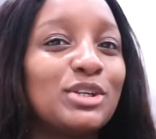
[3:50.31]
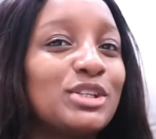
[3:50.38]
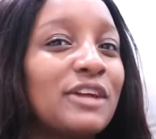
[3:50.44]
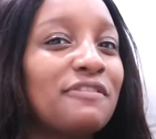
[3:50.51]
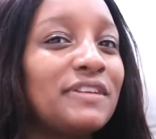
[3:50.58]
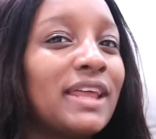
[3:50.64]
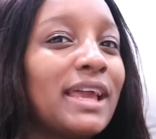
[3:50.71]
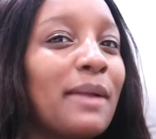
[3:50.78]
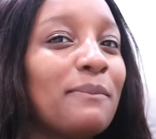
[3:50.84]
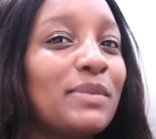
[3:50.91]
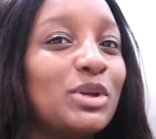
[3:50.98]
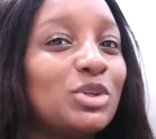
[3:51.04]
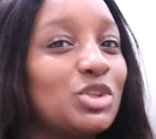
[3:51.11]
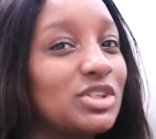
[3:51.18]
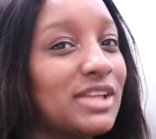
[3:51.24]
so I feel like I'm
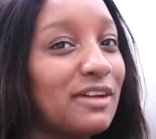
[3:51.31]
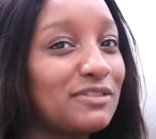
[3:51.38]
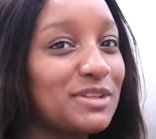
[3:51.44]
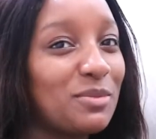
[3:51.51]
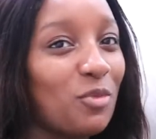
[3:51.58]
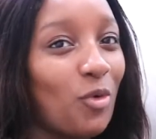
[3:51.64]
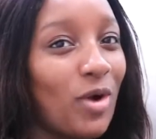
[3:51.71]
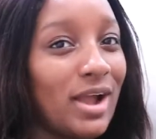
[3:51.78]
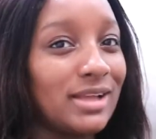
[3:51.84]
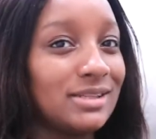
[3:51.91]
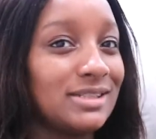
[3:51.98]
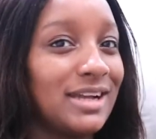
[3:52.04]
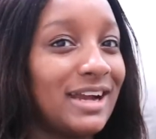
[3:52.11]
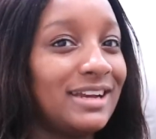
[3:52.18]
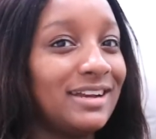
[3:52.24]
gonna just have some wine
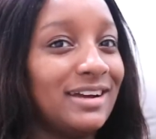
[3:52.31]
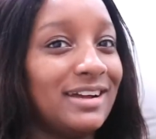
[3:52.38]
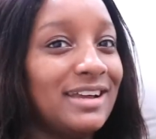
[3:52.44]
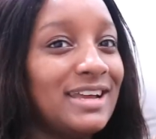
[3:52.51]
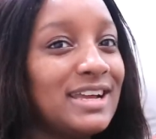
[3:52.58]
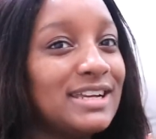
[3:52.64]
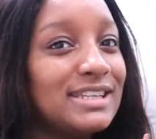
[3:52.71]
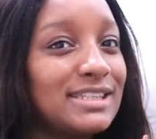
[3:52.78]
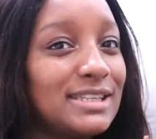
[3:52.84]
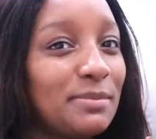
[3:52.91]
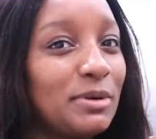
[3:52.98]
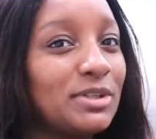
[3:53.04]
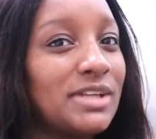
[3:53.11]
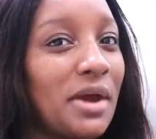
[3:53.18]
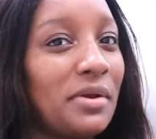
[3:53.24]
to kind of
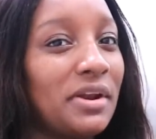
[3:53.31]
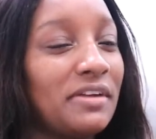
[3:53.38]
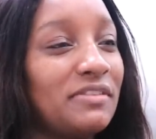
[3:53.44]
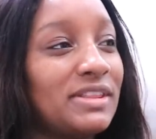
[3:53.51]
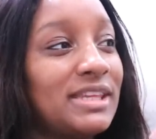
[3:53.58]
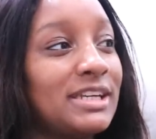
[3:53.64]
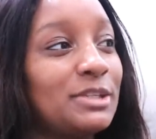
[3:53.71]
simmer down and everything,